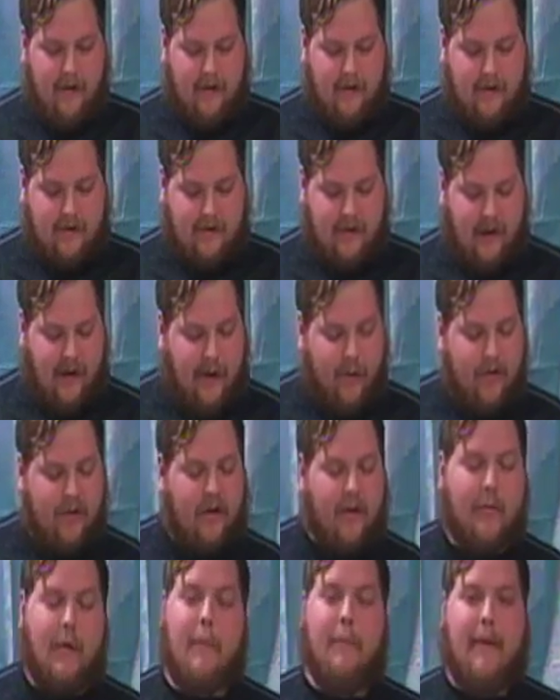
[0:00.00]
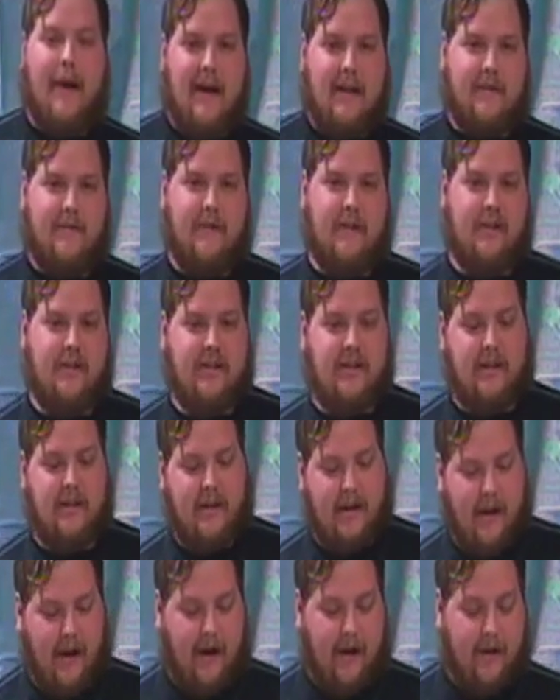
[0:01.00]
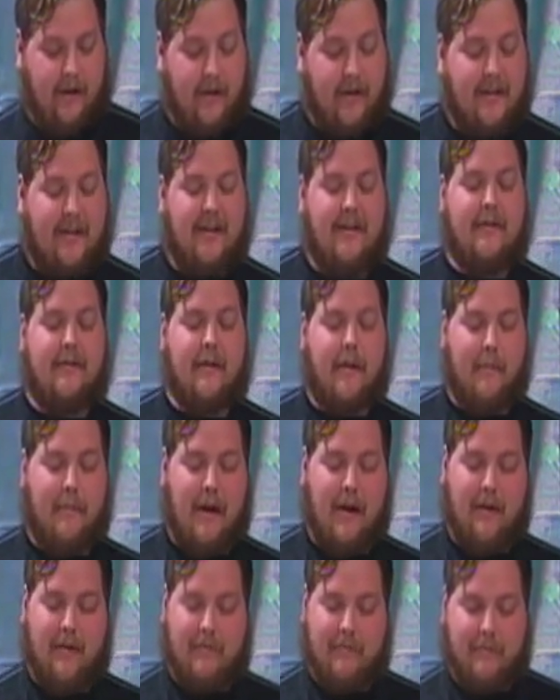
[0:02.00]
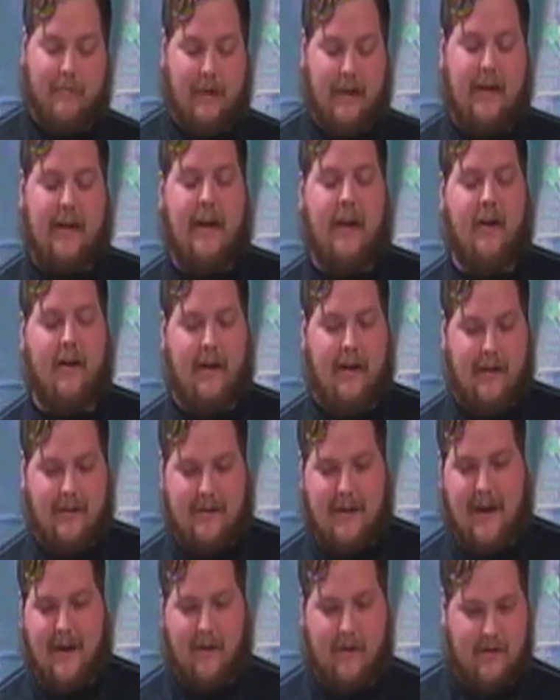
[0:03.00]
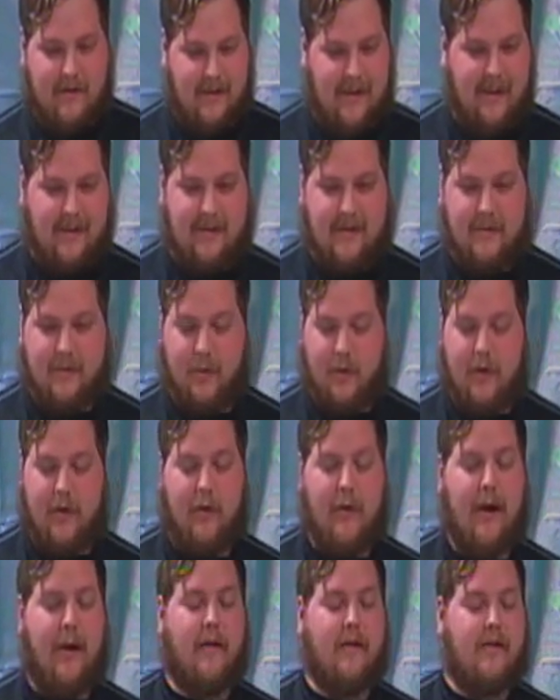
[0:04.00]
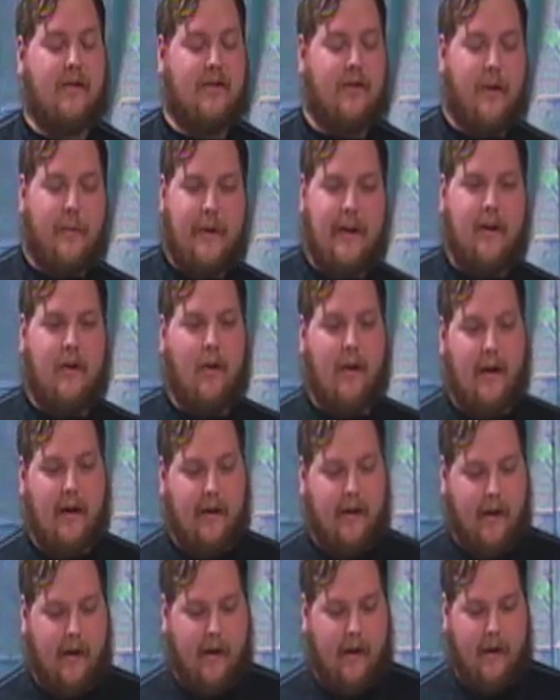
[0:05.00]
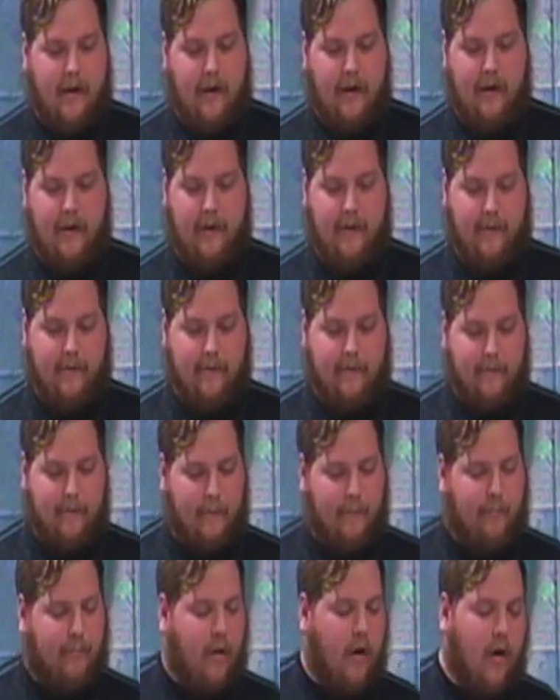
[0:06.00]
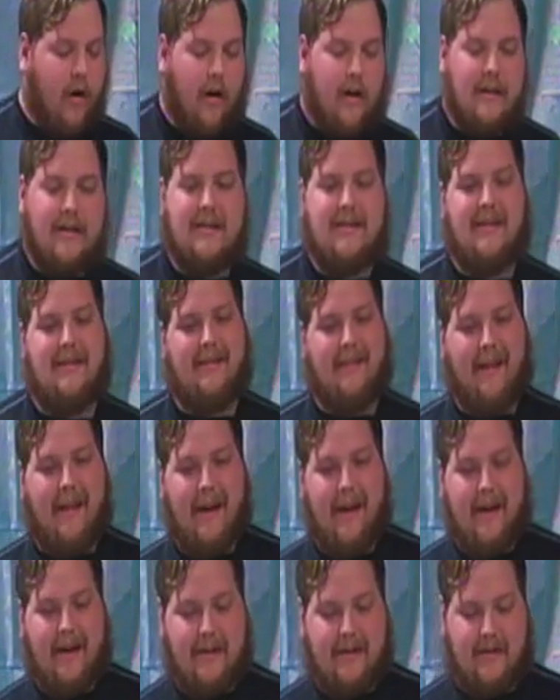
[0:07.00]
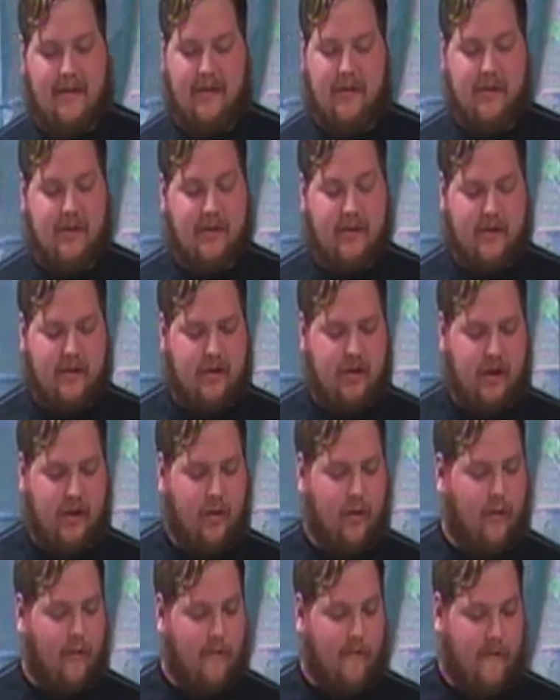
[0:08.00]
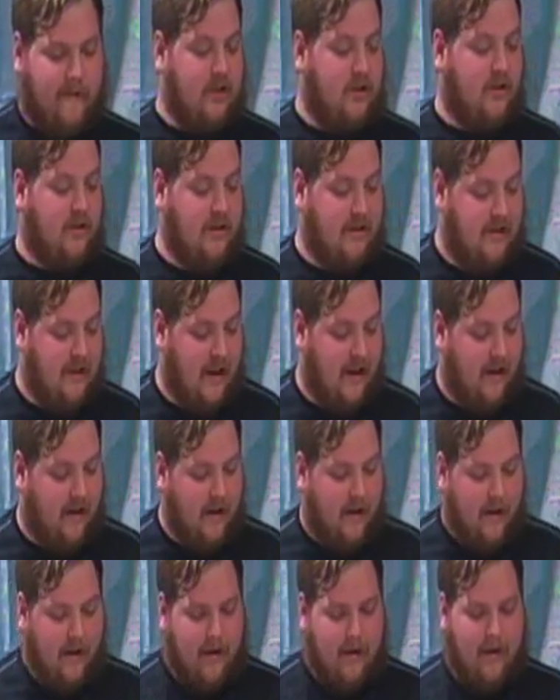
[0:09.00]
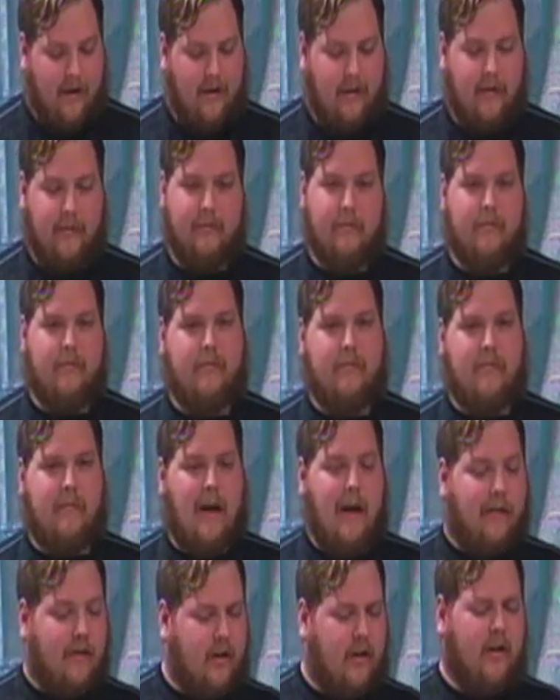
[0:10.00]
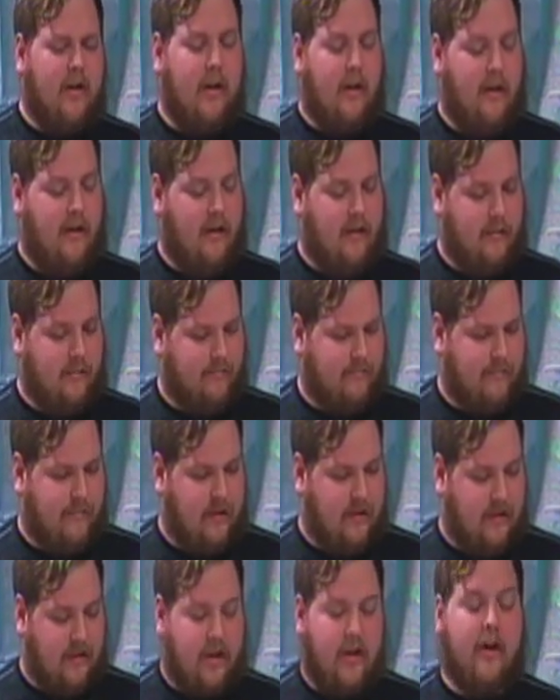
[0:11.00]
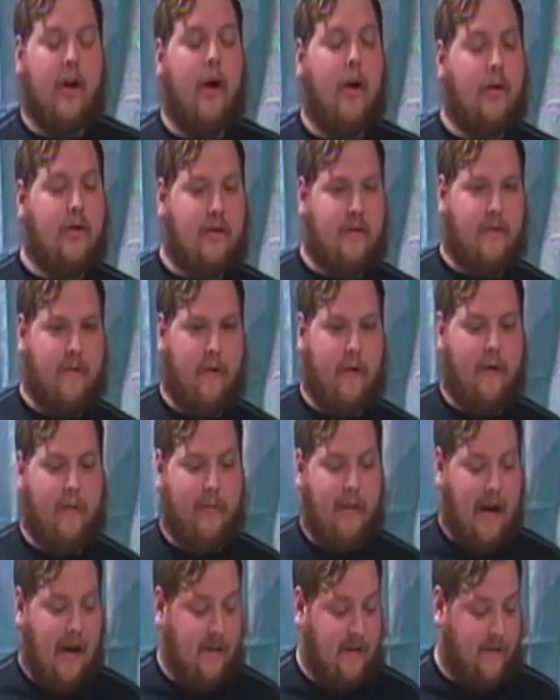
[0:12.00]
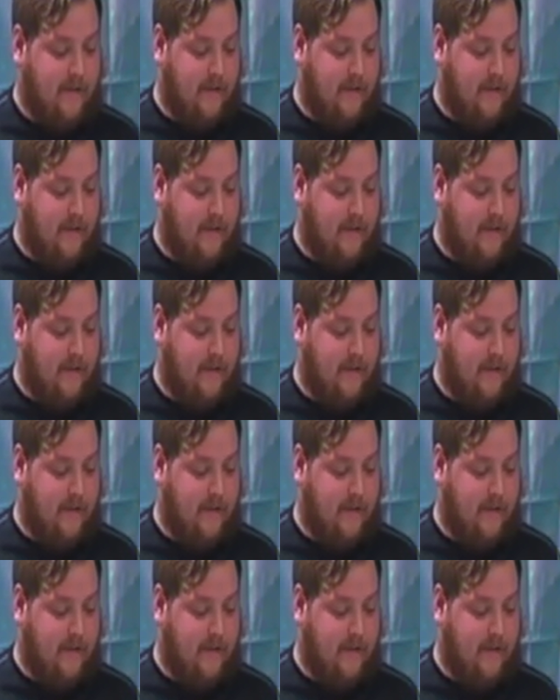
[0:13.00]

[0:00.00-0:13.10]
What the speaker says: today we're talking about bass fishing. And a good thing about being here in Tyler, Texas, we're around so many great ponds and lakes and just general fisheries that have a good host for bass